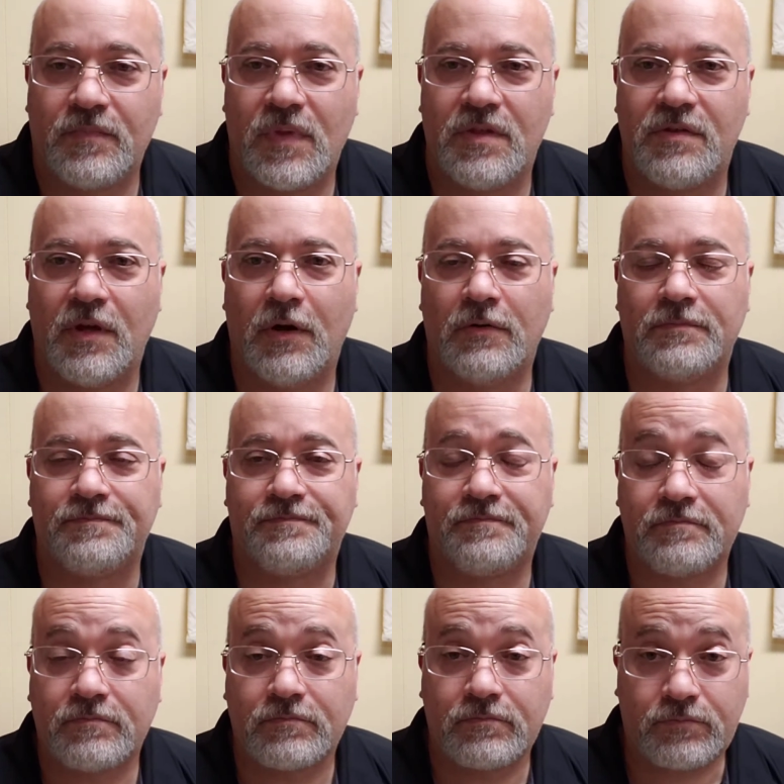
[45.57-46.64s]
So
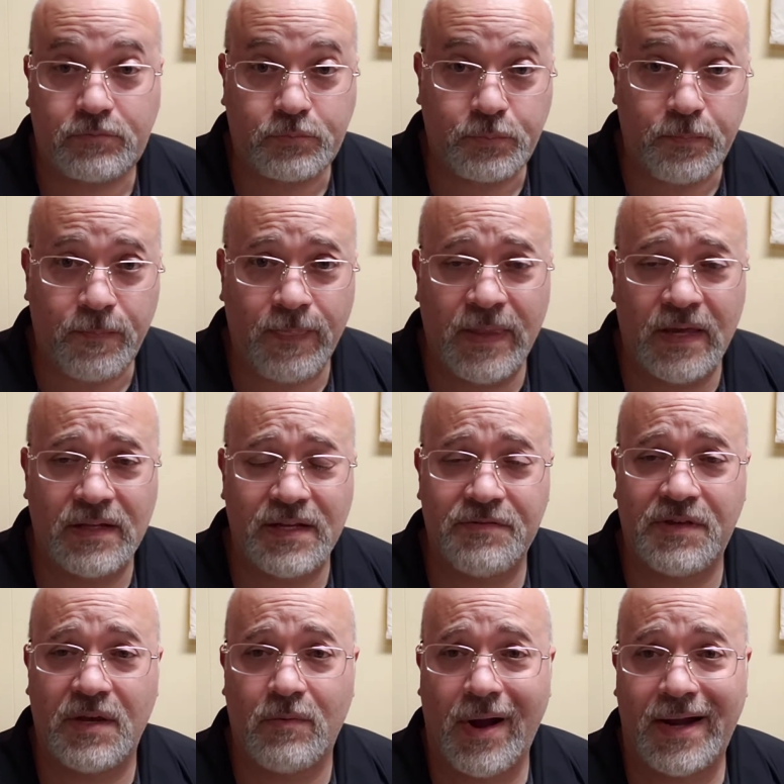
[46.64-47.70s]
let's
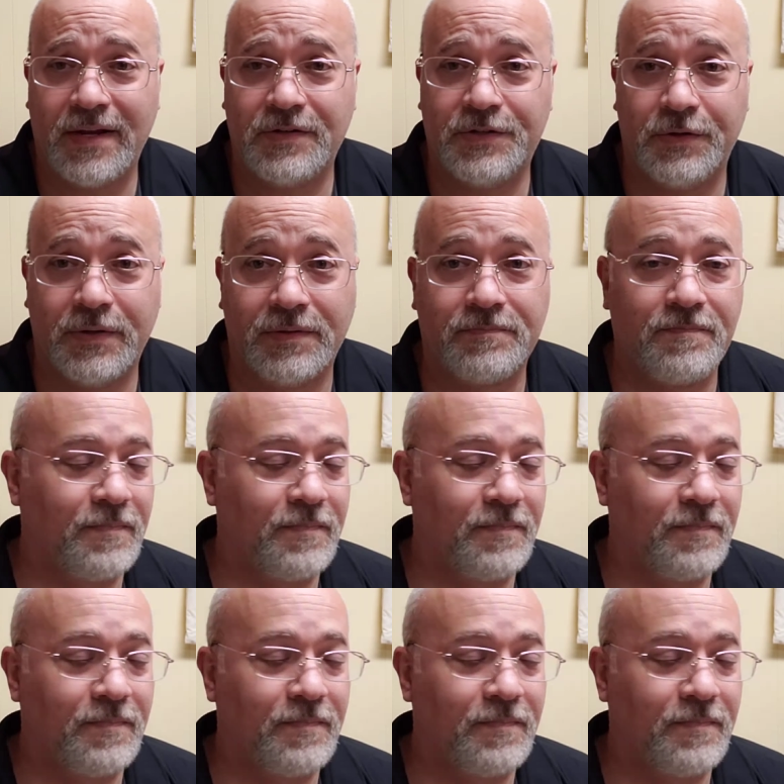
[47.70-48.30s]
get right into it.